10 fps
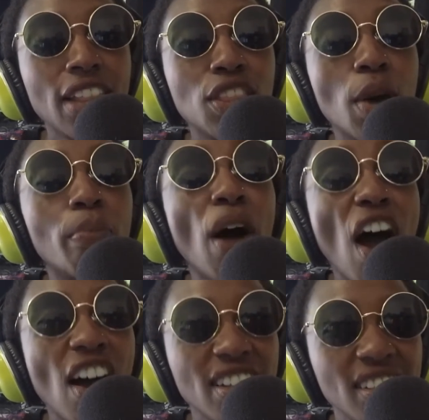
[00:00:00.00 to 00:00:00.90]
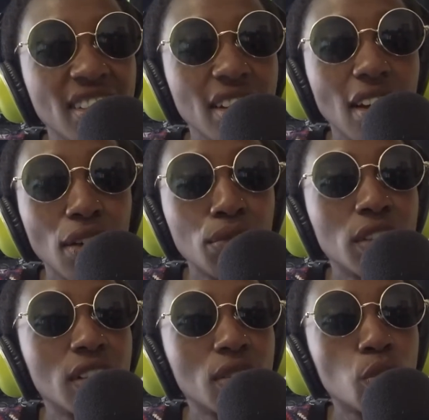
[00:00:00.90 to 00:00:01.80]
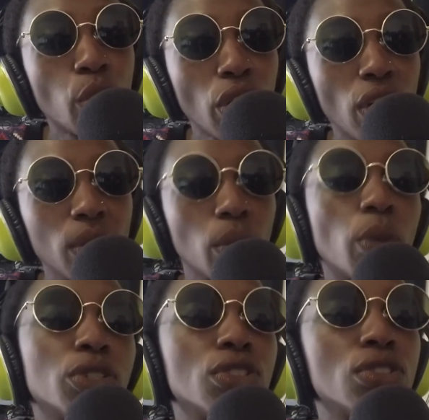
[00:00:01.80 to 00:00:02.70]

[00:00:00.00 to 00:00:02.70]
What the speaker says: In the paws of this squirrel? What would you do?